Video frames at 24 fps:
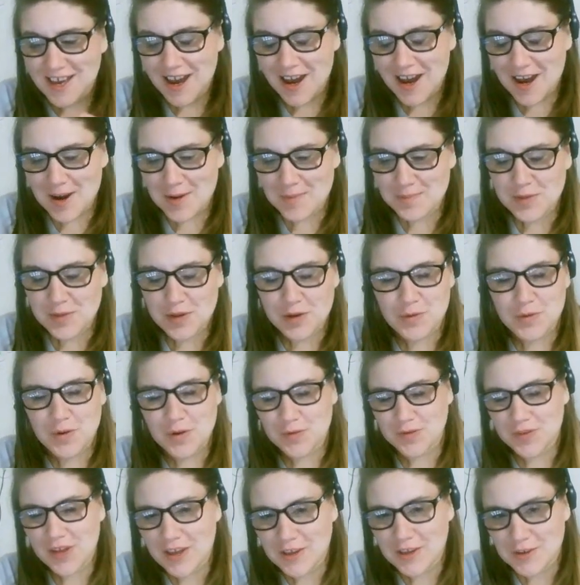the
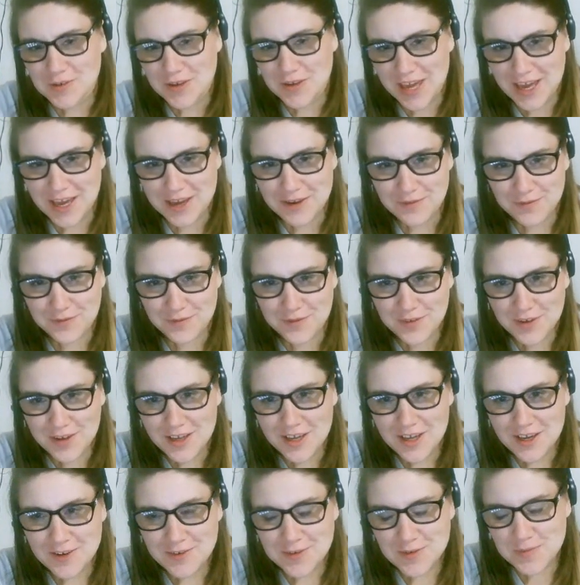quote that you gave
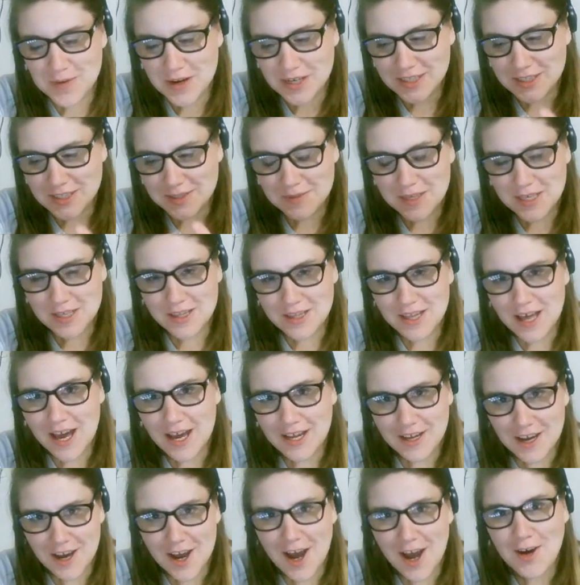reminds me a
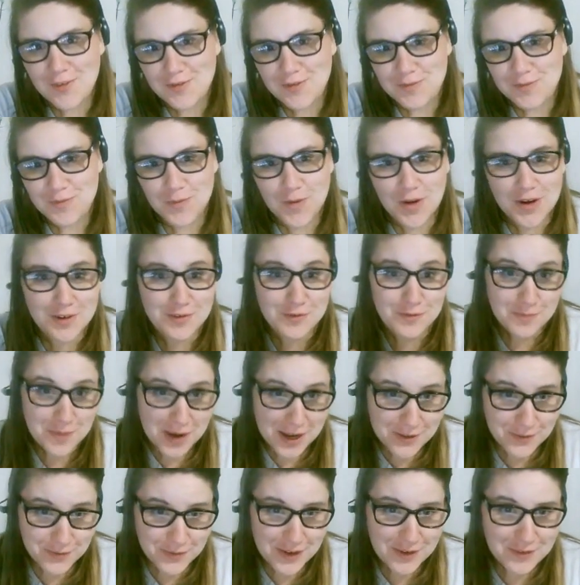lot of one of
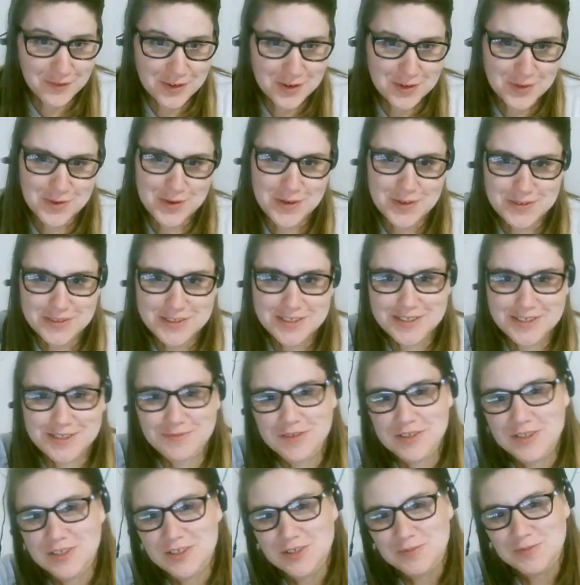my favorite quotes,
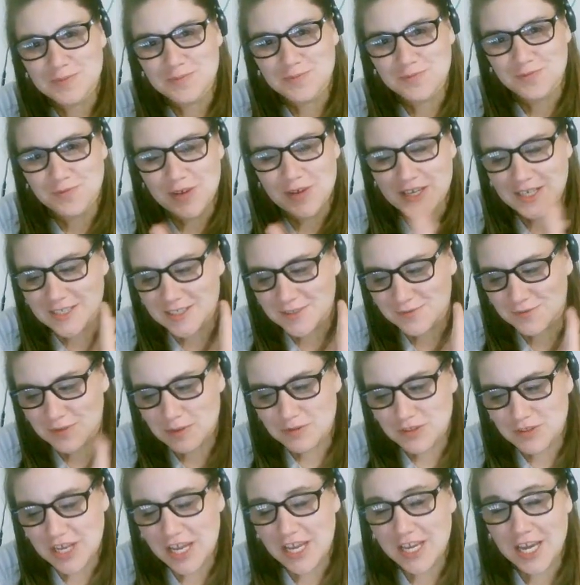which is
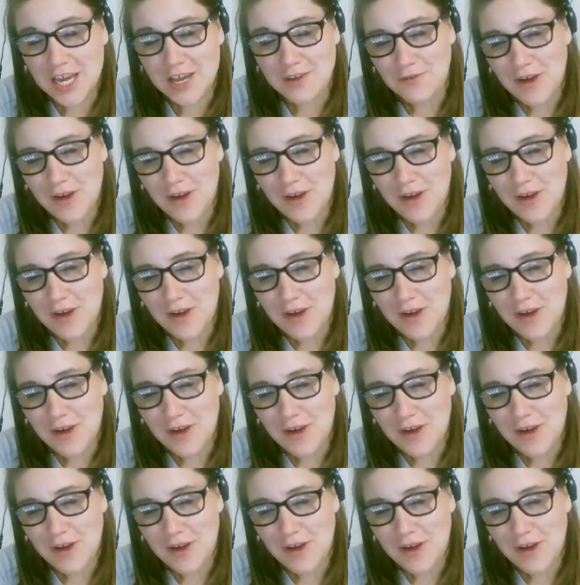from J.K.